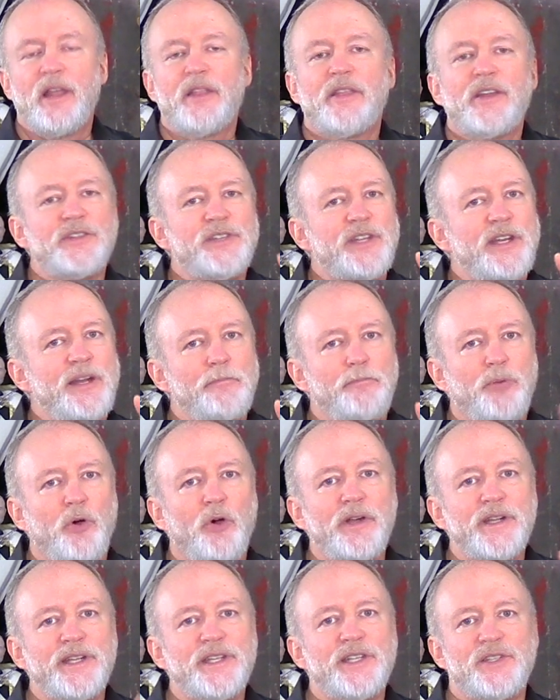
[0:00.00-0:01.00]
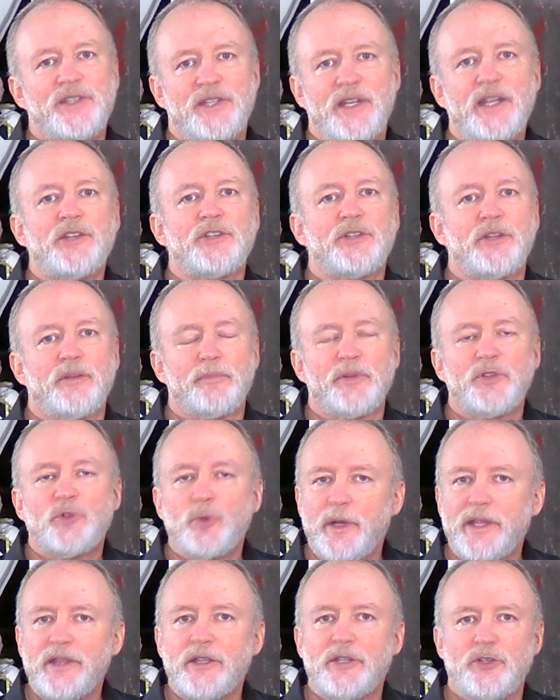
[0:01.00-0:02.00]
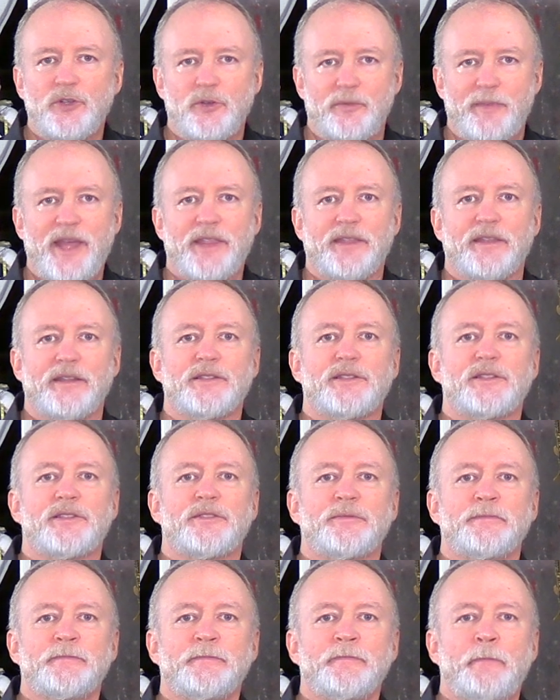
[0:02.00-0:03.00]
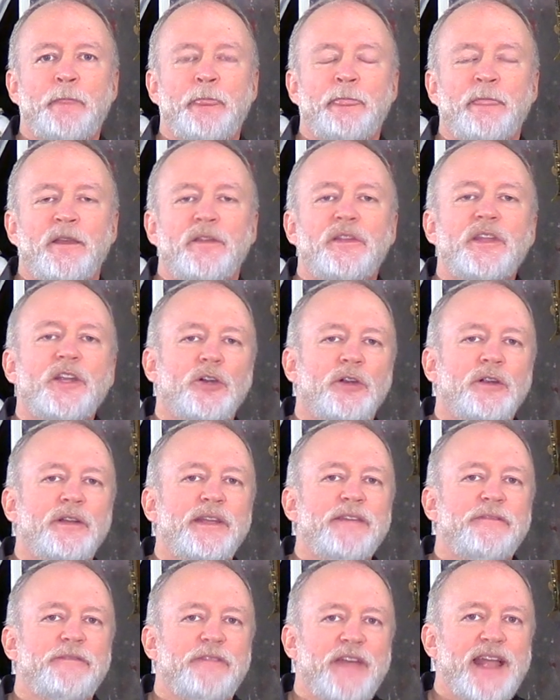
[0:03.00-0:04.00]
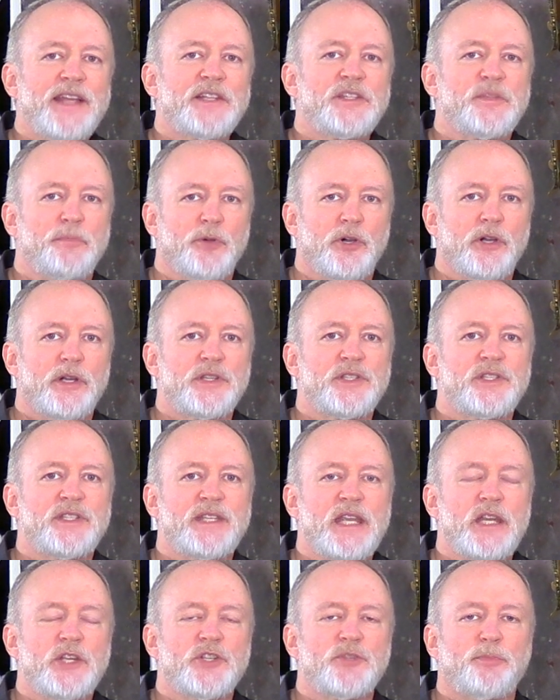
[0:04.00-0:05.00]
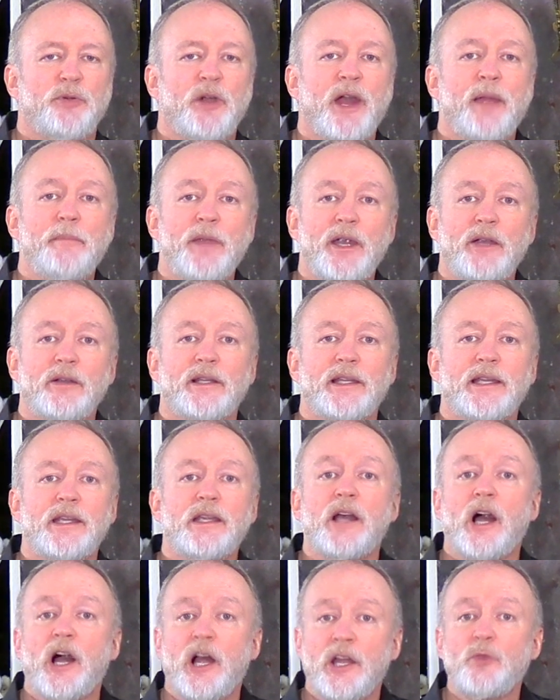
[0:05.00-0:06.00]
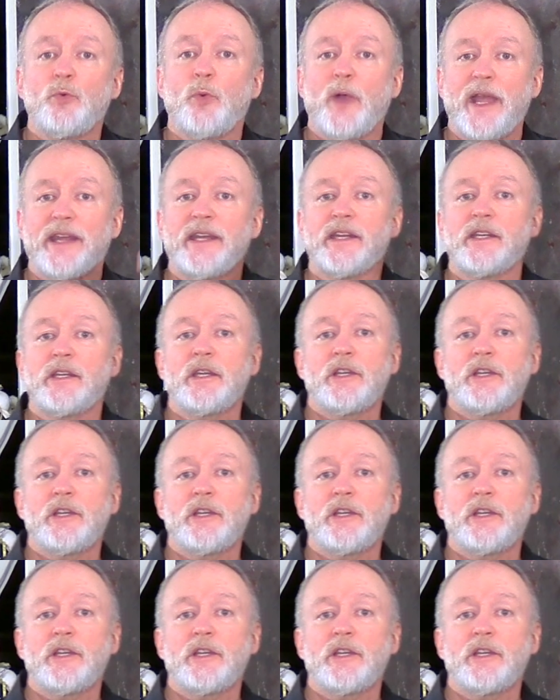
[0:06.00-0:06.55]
there's an important distinction between the two methods. The early Vance books teach primarily unweighted